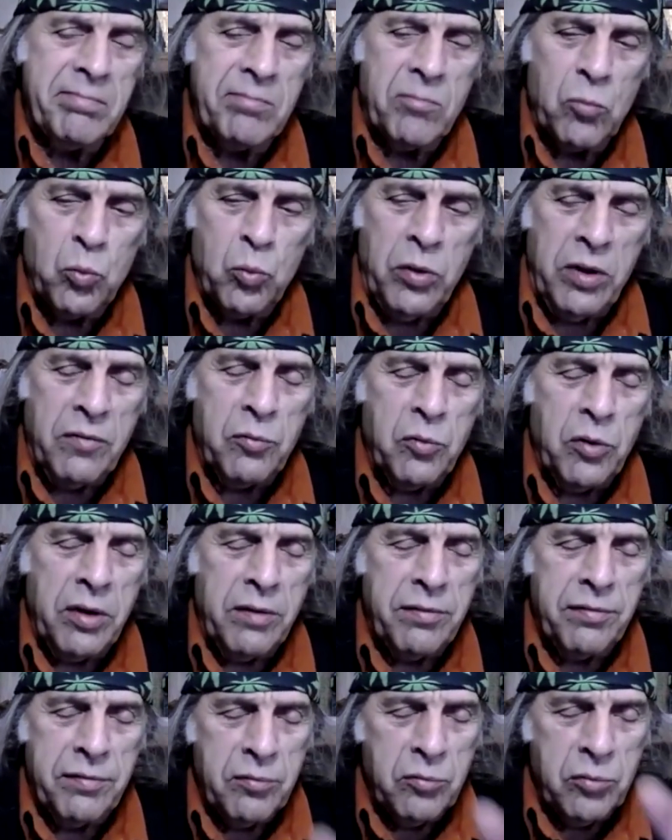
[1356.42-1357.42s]
we've
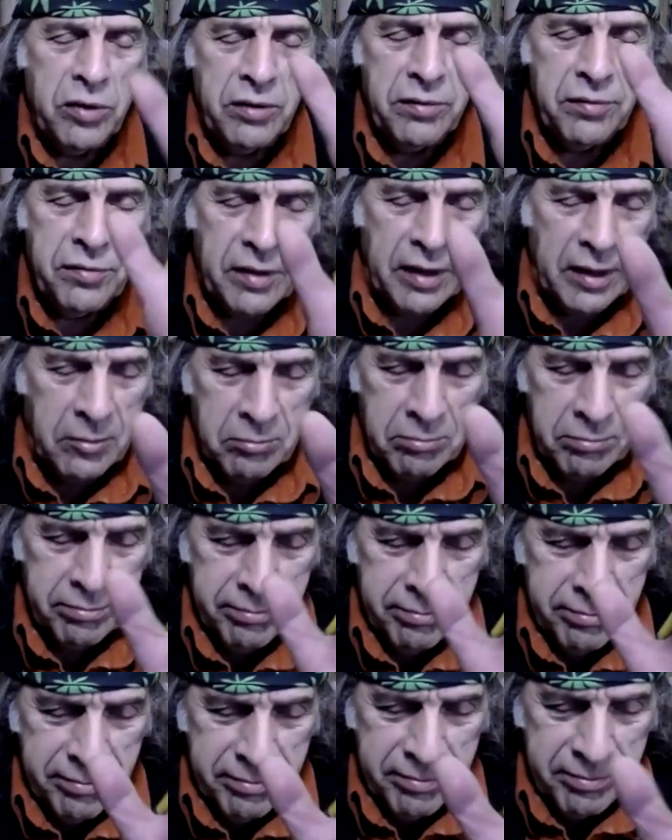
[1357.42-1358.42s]
we've we've um,
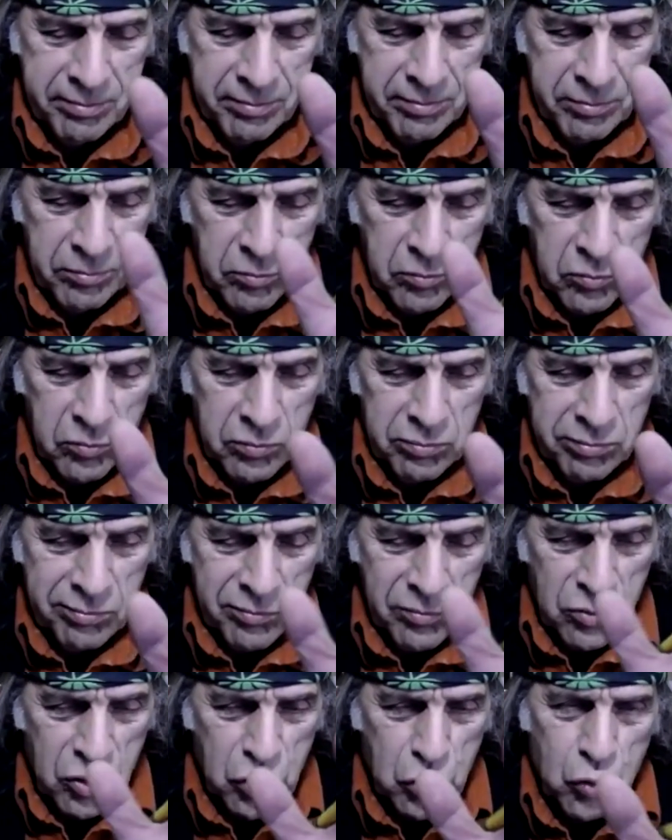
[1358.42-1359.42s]

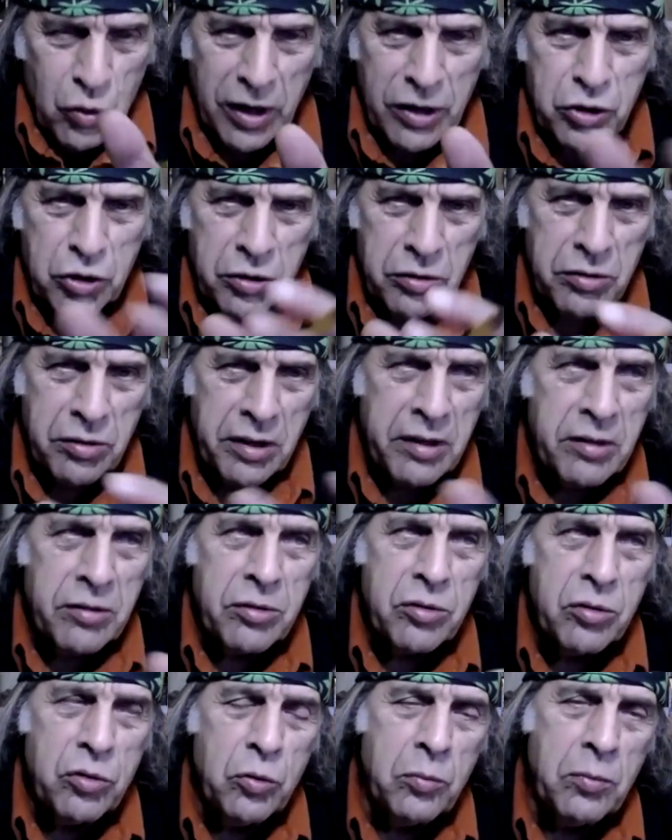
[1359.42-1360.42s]
structured things
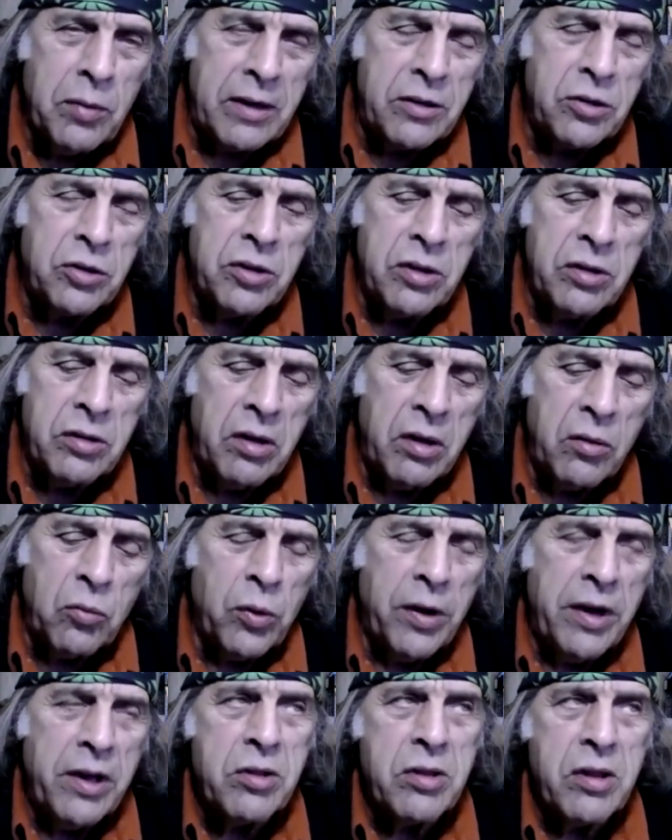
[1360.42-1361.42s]
too much in, in
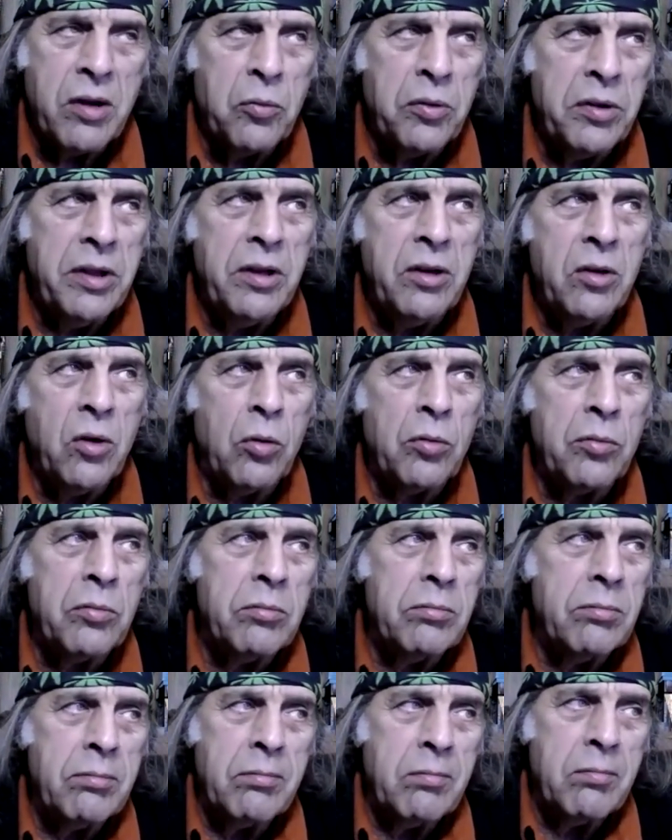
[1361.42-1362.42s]
ways that really don't
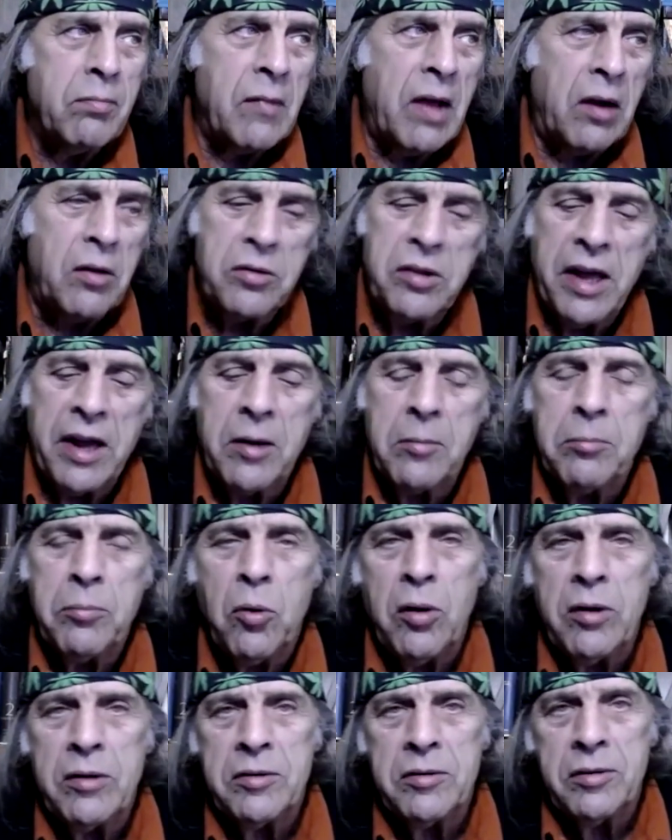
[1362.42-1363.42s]
aren't that
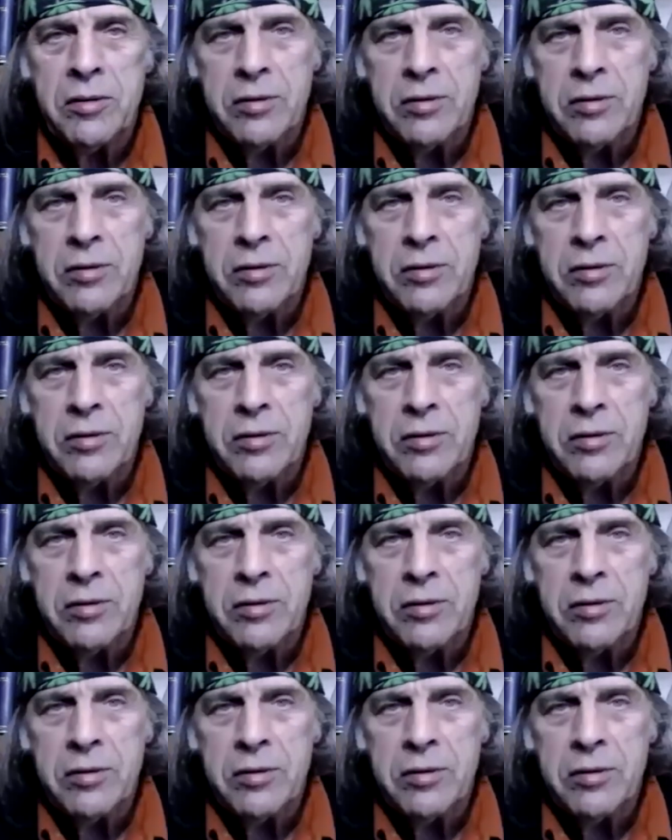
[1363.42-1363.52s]
important